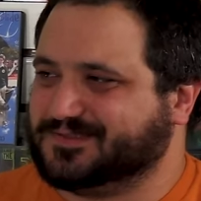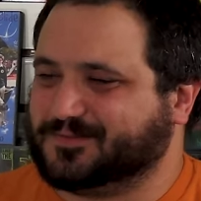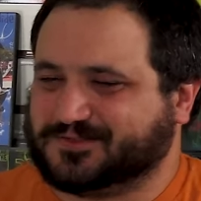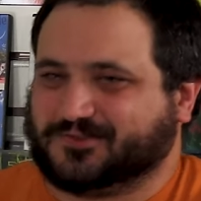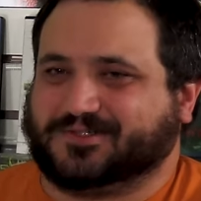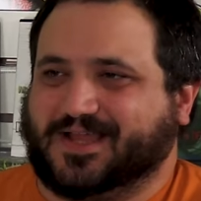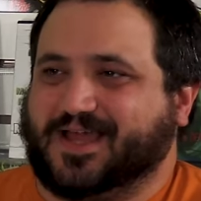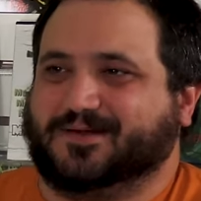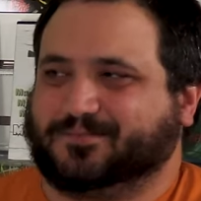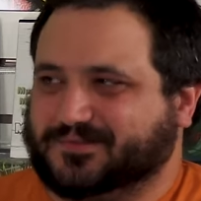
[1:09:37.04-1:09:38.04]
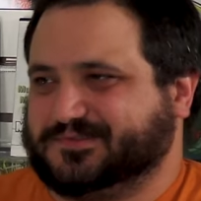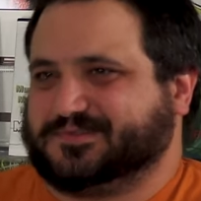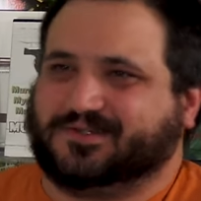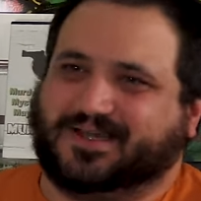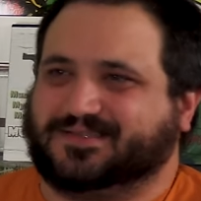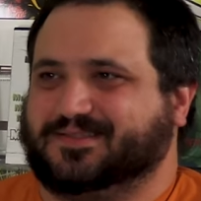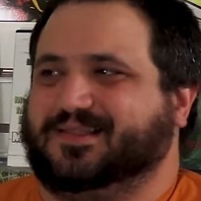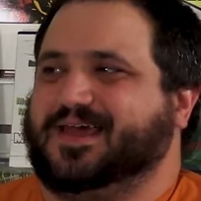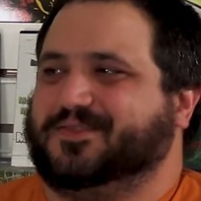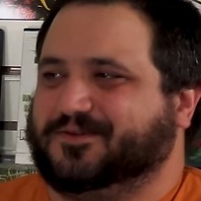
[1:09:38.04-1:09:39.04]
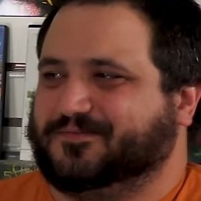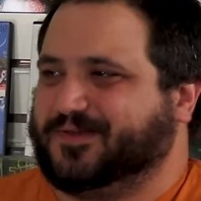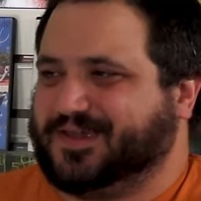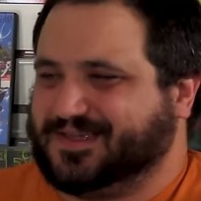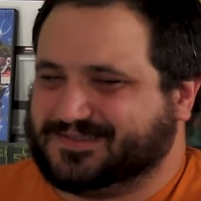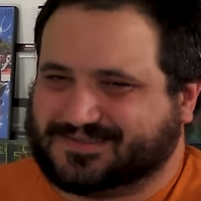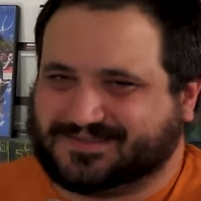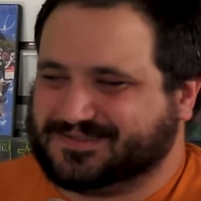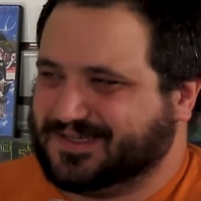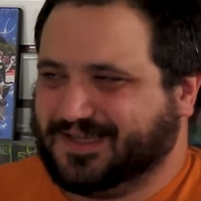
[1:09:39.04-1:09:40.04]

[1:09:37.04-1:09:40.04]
Let's put Jordana Brewster against Leatherface. Yeah.